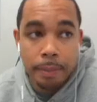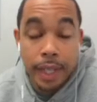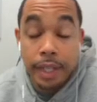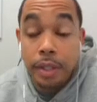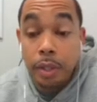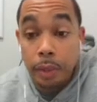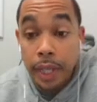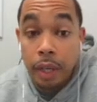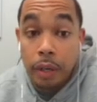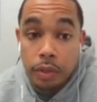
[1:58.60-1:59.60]

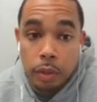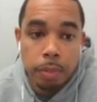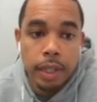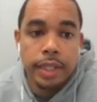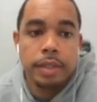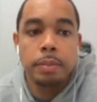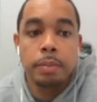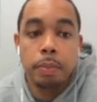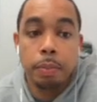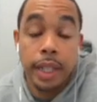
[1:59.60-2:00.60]
they also
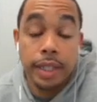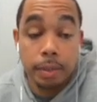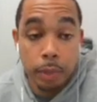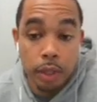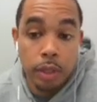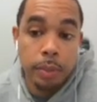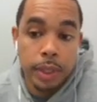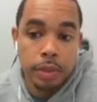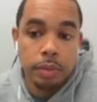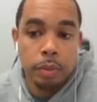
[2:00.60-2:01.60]
play tomorrow,
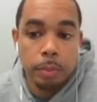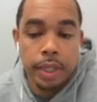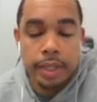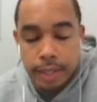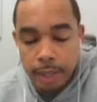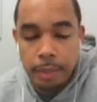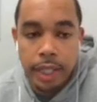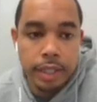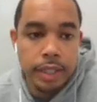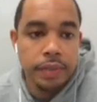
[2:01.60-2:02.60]
which will be the same
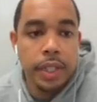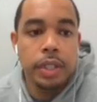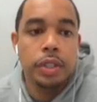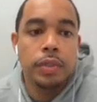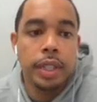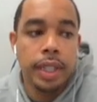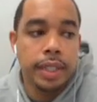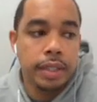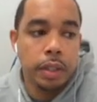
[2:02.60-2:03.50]
day that this video is released.